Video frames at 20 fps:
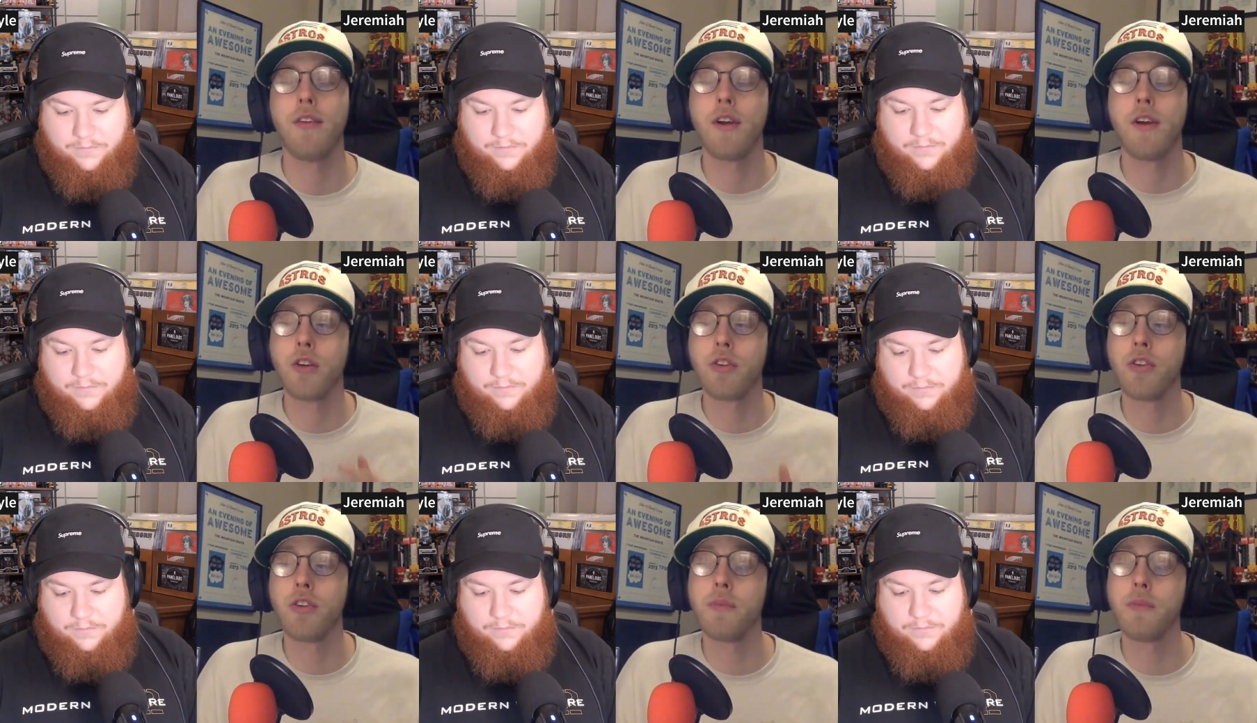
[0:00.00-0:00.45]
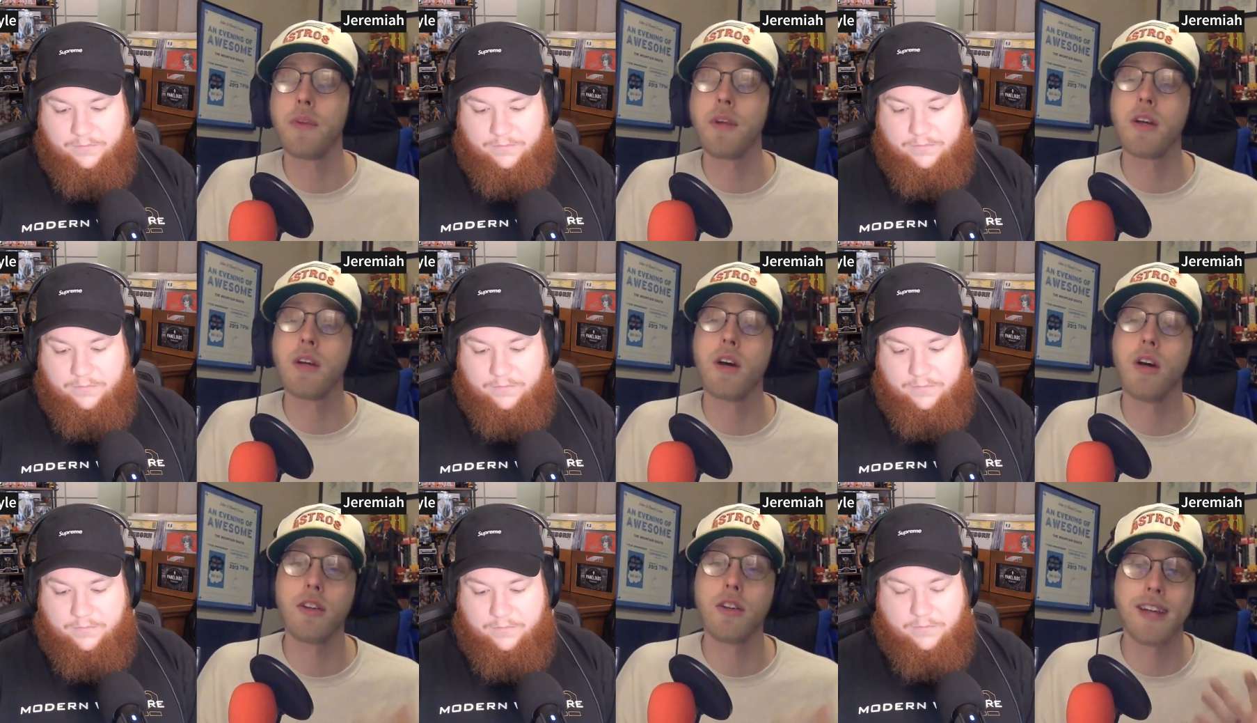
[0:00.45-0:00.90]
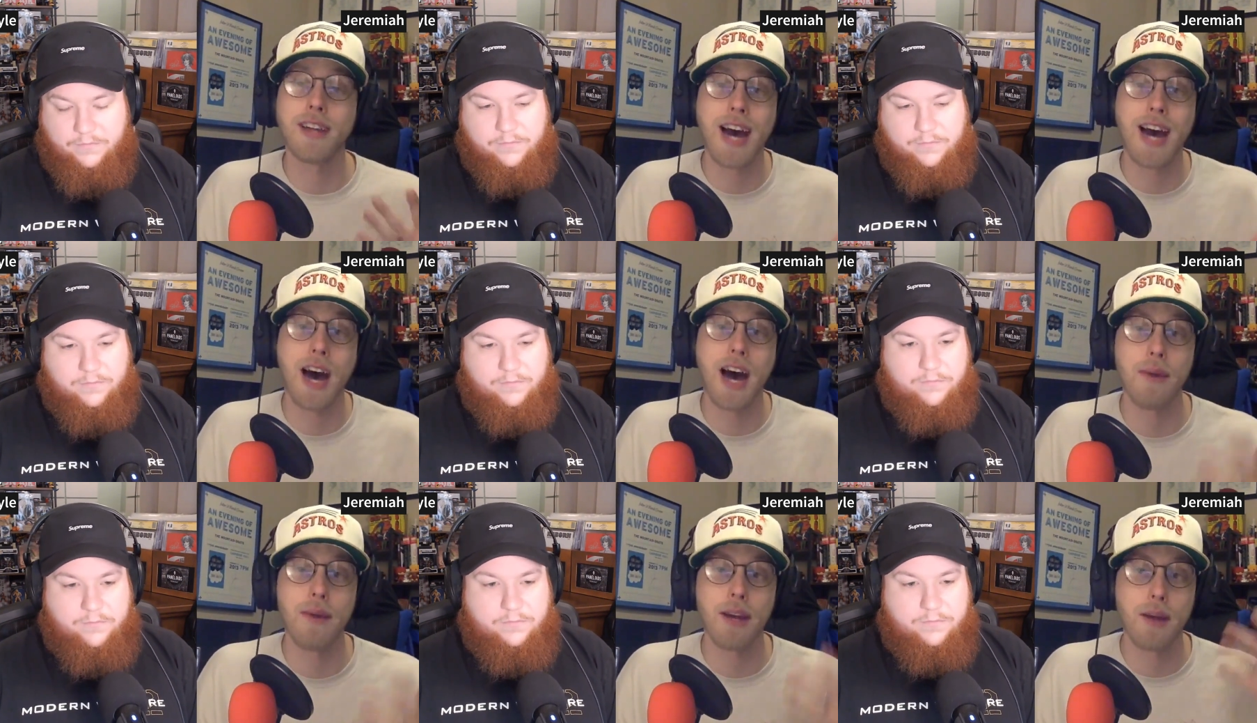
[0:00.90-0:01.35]
Speaker 1: there are something called
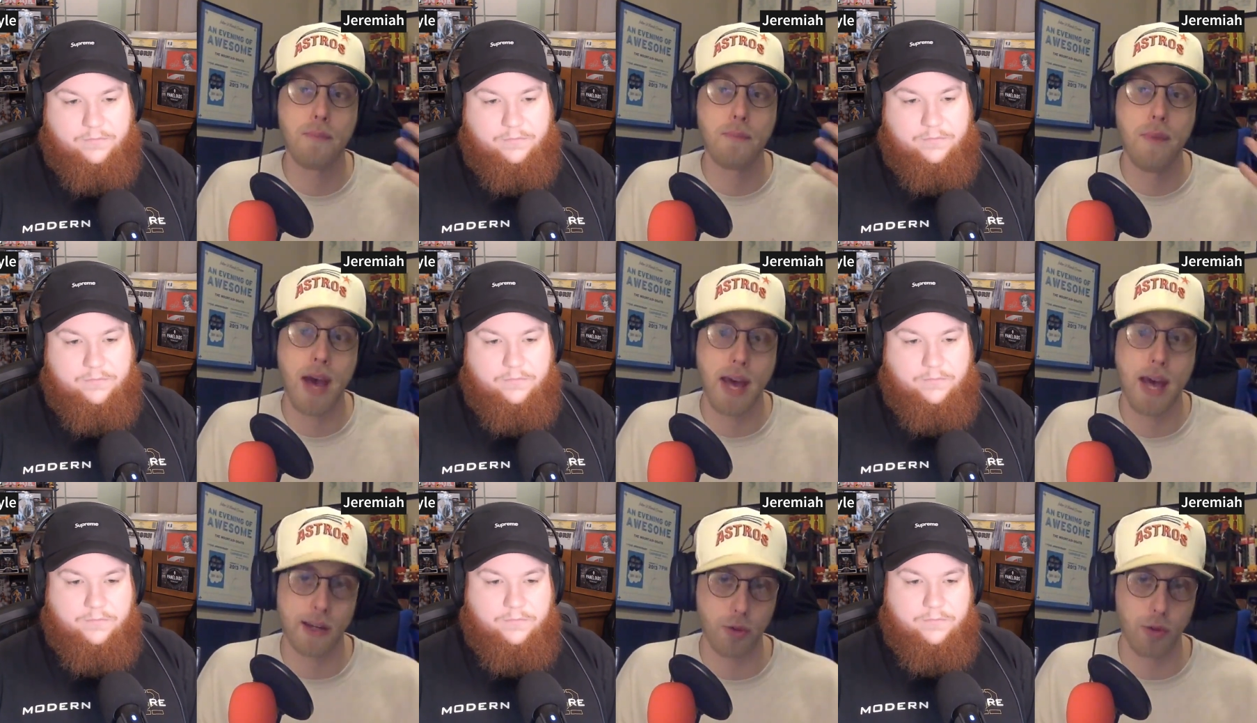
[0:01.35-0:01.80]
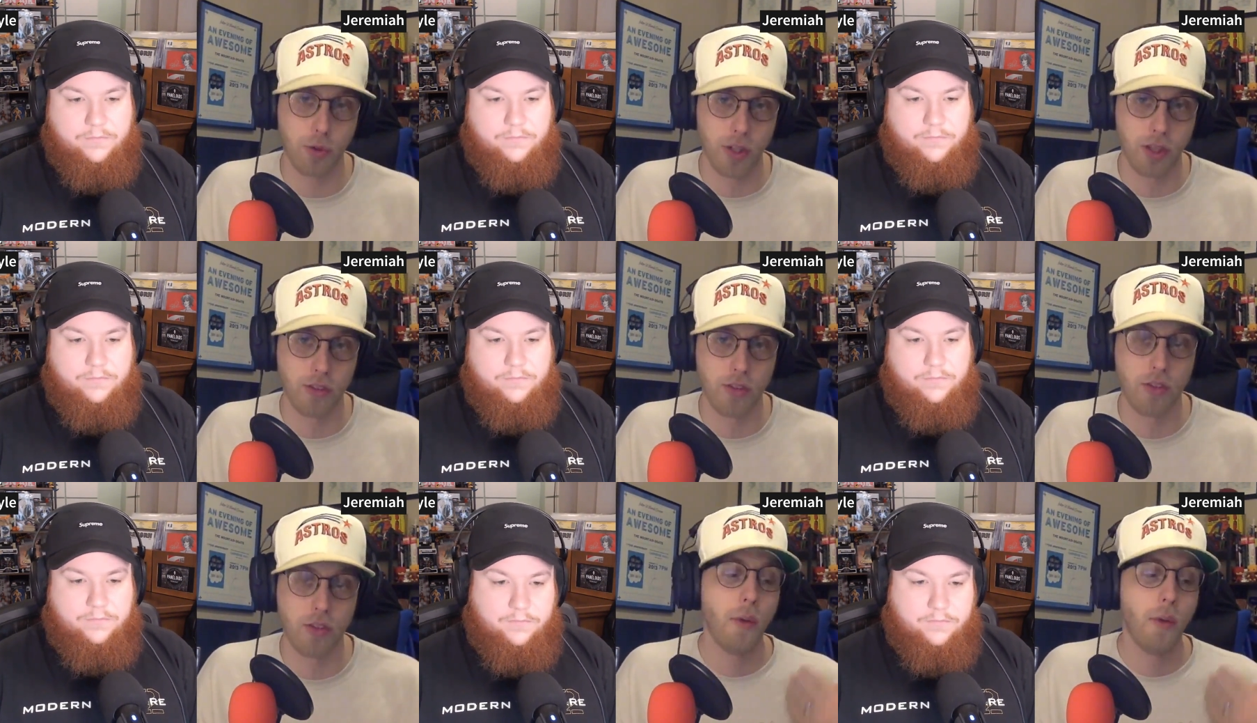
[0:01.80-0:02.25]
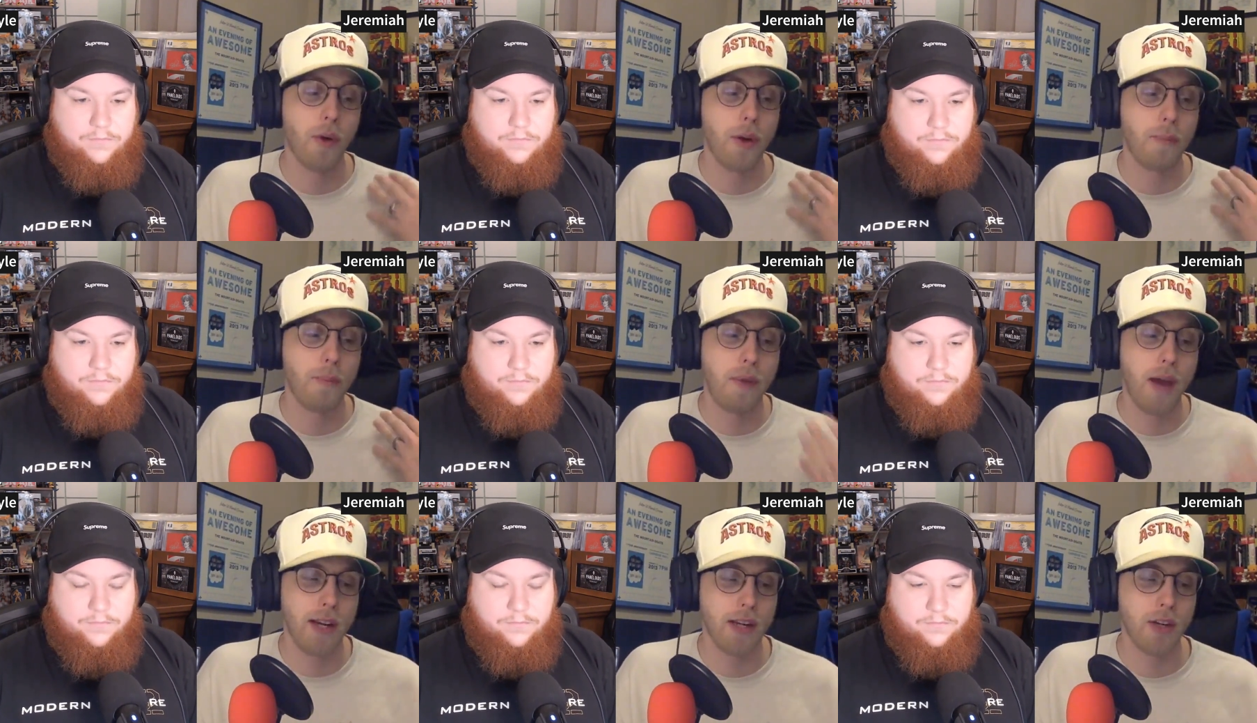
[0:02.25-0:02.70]
comic pedigrees. And
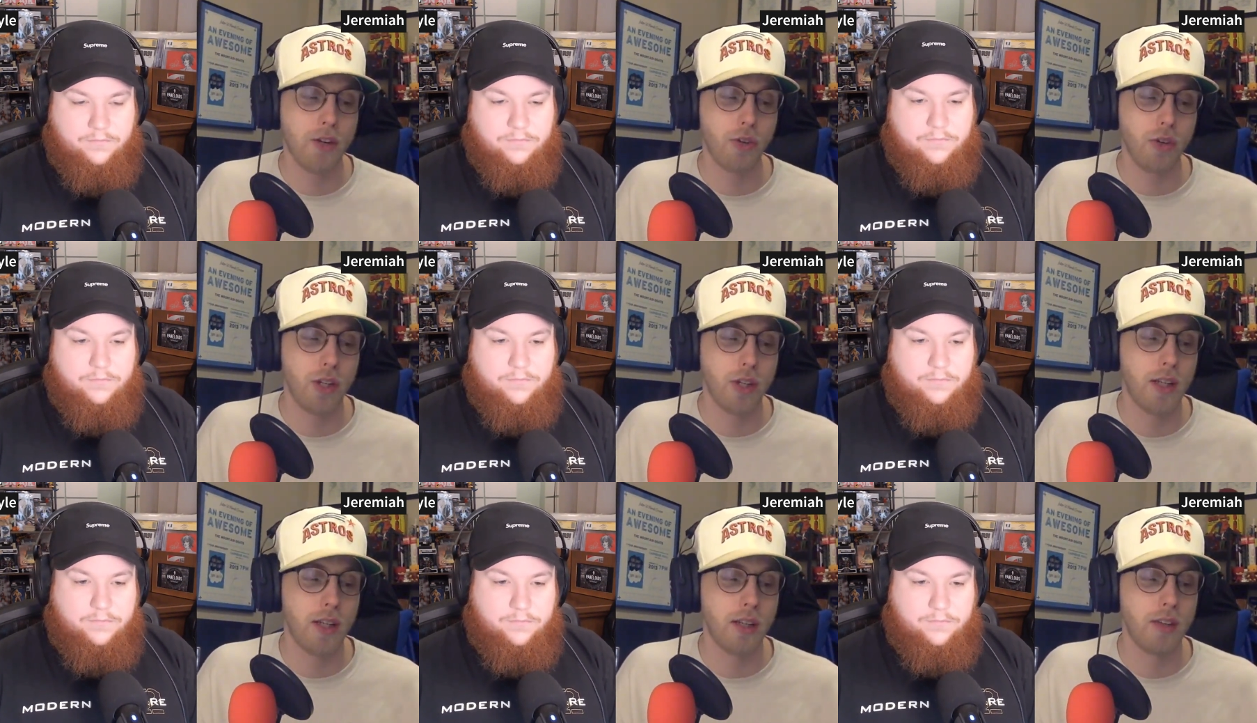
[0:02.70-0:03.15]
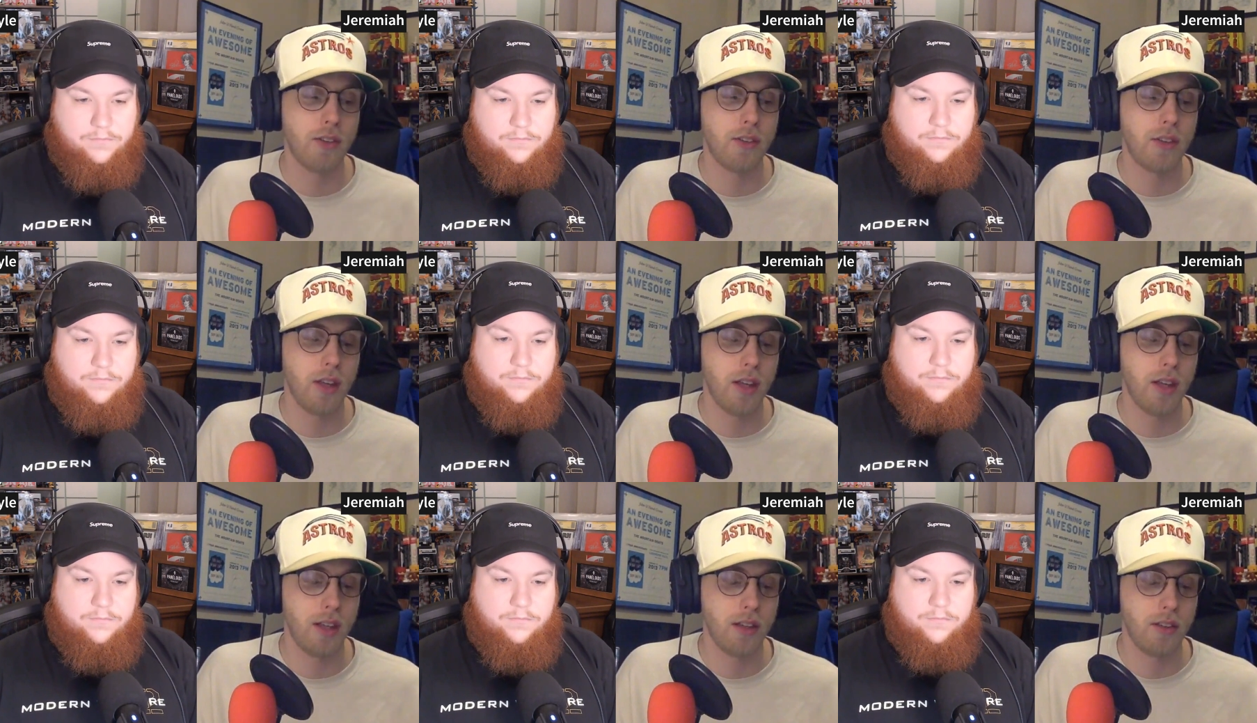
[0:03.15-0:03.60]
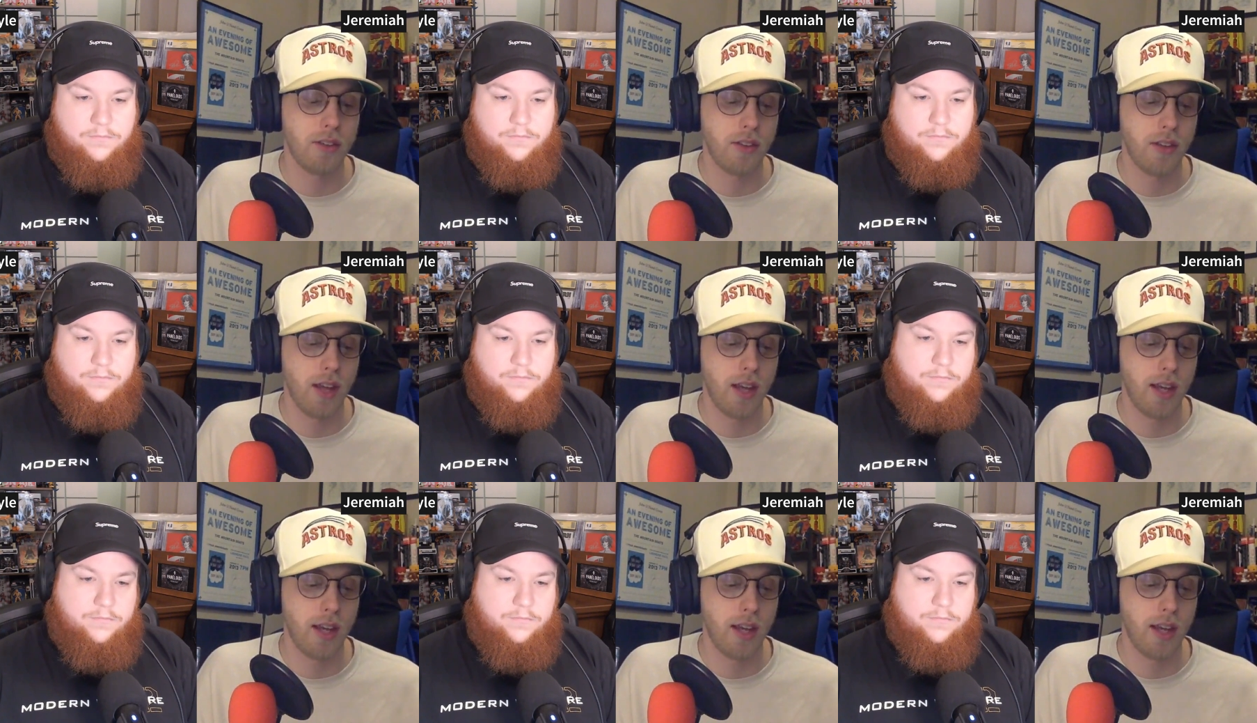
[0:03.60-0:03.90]
what a pedigree is, it's